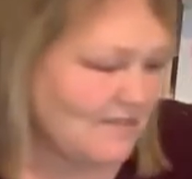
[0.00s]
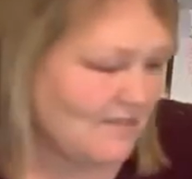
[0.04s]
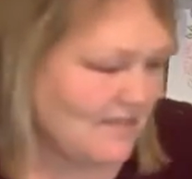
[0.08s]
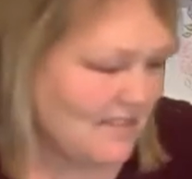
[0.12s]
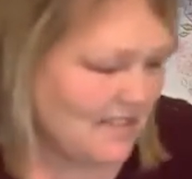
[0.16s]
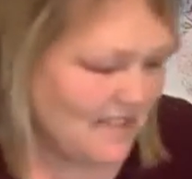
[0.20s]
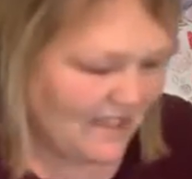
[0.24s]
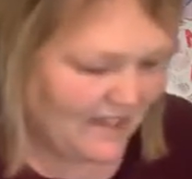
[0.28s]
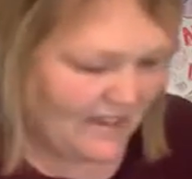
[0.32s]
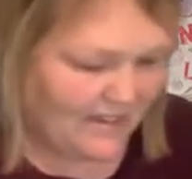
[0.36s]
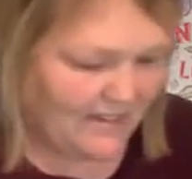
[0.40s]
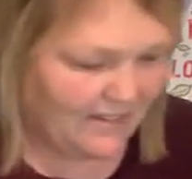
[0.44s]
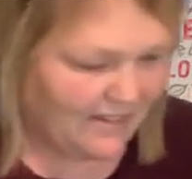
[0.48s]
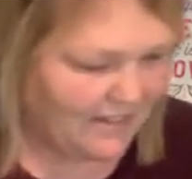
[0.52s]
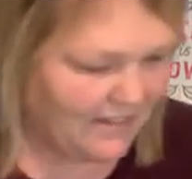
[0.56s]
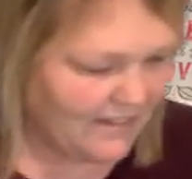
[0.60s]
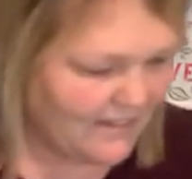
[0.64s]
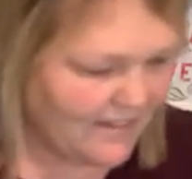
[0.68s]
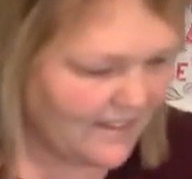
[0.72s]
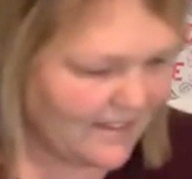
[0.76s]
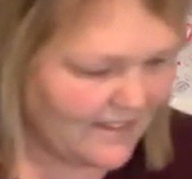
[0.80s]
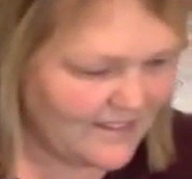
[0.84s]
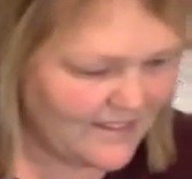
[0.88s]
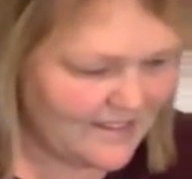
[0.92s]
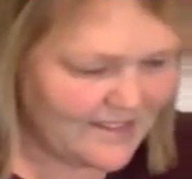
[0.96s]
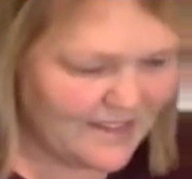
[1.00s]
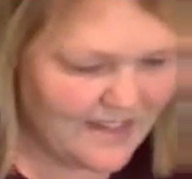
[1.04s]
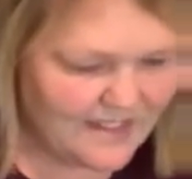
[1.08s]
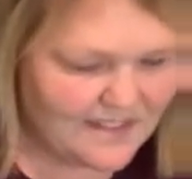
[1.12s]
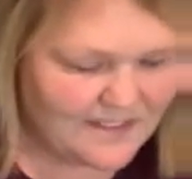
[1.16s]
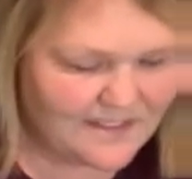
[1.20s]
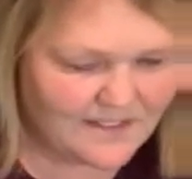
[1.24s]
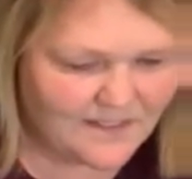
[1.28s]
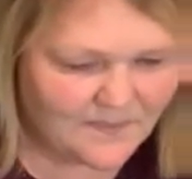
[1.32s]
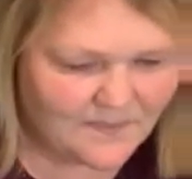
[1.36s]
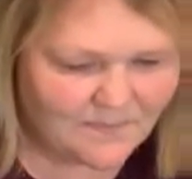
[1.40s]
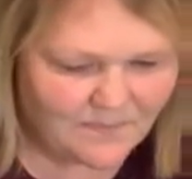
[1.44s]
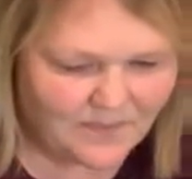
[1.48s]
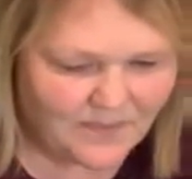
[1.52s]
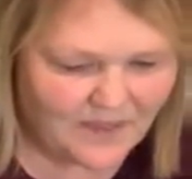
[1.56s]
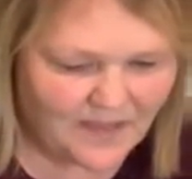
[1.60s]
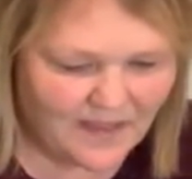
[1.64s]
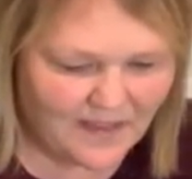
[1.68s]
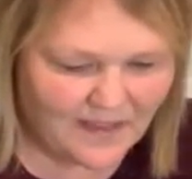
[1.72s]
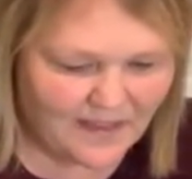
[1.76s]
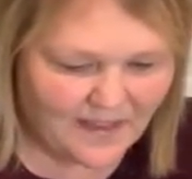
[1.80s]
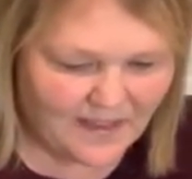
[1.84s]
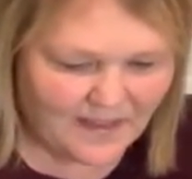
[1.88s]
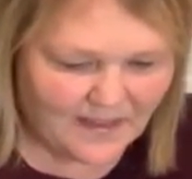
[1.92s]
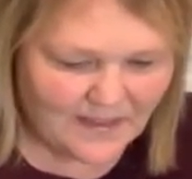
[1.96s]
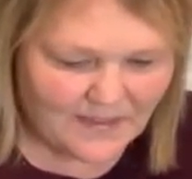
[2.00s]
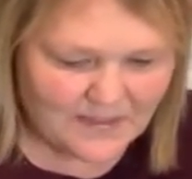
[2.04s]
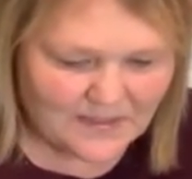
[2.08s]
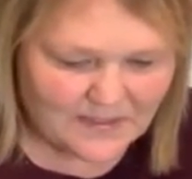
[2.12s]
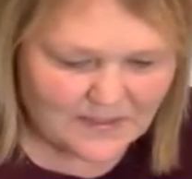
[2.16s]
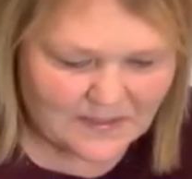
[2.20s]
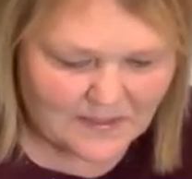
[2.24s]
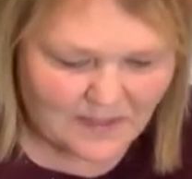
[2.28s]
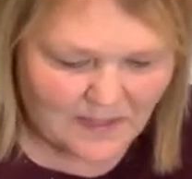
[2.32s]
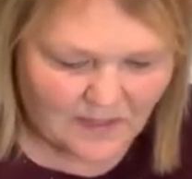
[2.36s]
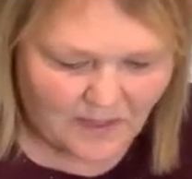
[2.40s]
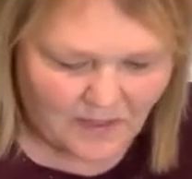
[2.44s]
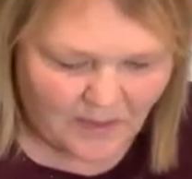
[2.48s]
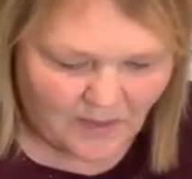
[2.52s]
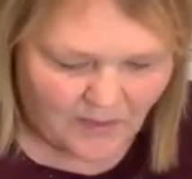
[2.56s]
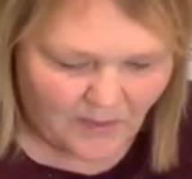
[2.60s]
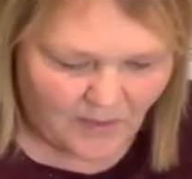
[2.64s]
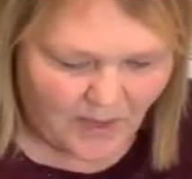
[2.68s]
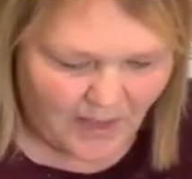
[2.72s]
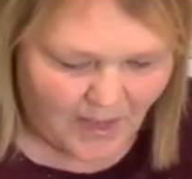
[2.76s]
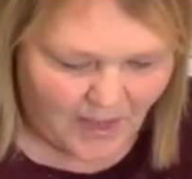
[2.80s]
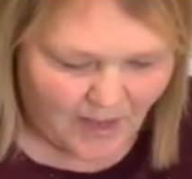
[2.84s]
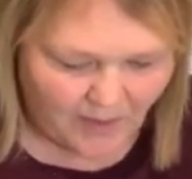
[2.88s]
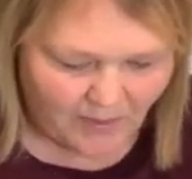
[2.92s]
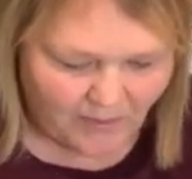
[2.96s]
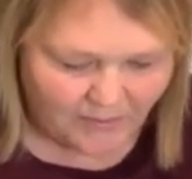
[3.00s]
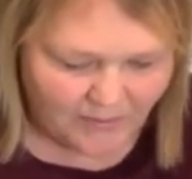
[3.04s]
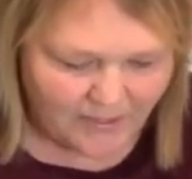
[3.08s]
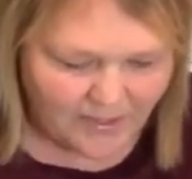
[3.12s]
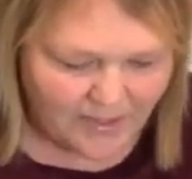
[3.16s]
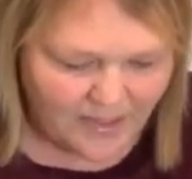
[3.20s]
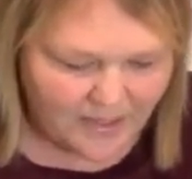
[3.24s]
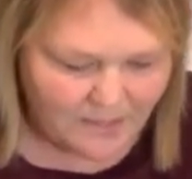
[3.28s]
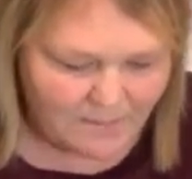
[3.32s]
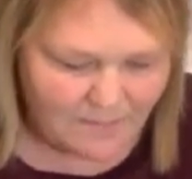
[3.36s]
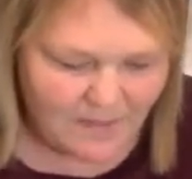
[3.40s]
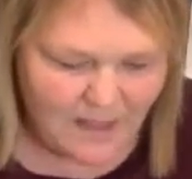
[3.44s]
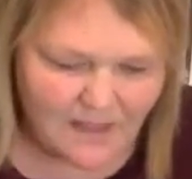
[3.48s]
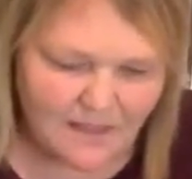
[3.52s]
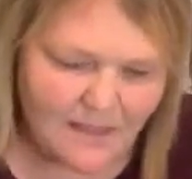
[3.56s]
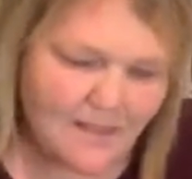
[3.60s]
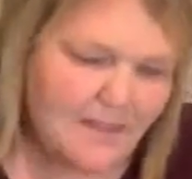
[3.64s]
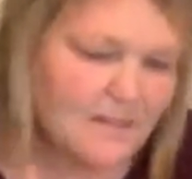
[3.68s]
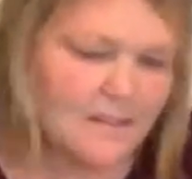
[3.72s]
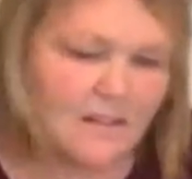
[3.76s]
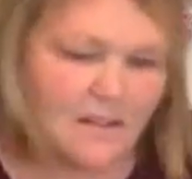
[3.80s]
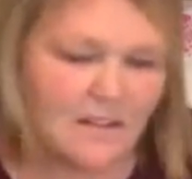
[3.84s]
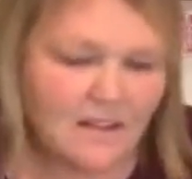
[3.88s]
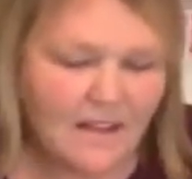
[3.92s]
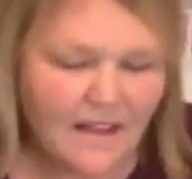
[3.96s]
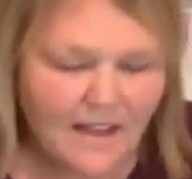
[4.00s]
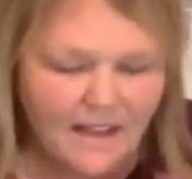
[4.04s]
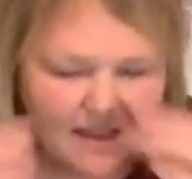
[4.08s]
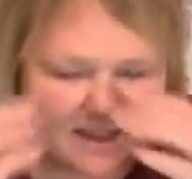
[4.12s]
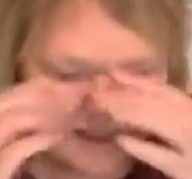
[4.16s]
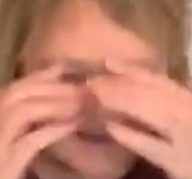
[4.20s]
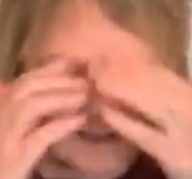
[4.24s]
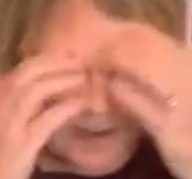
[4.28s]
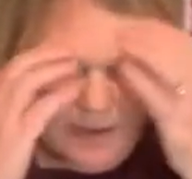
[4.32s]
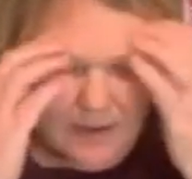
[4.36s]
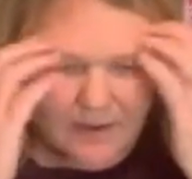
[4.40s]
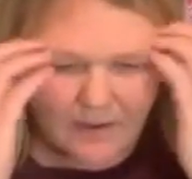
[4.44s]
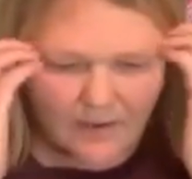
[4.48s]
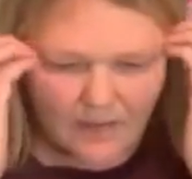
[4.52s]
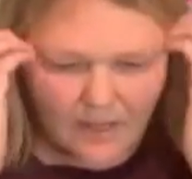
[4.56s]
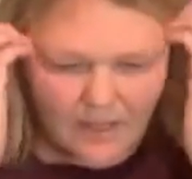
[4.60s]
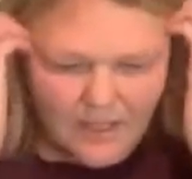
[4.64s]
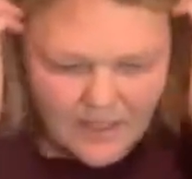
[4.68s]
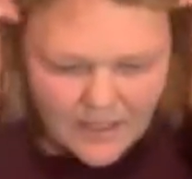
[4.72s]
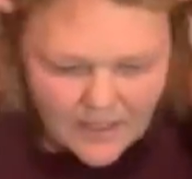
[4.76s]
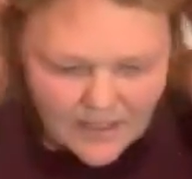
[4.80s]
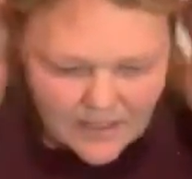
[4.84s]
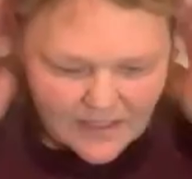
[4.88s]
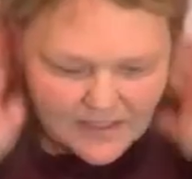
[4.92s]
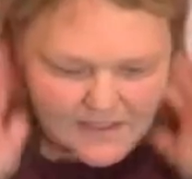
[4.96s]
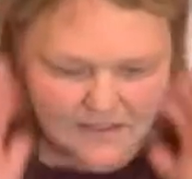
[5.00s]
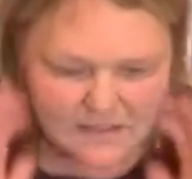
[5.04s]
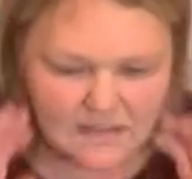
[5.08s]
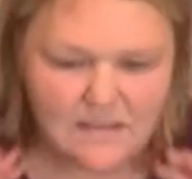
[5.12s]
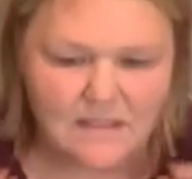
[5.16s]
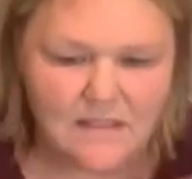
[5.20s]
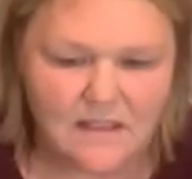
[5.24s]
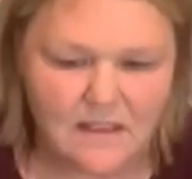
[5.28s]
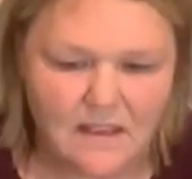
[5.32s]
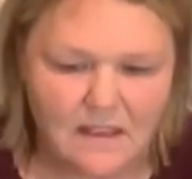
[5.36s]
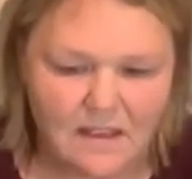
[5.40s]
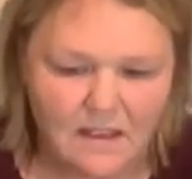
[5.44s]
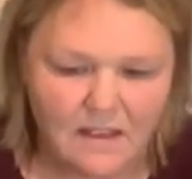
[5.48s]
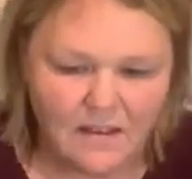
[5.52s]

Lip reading: It's like, oh, that's nice. So how are we gonna make these look like carrots?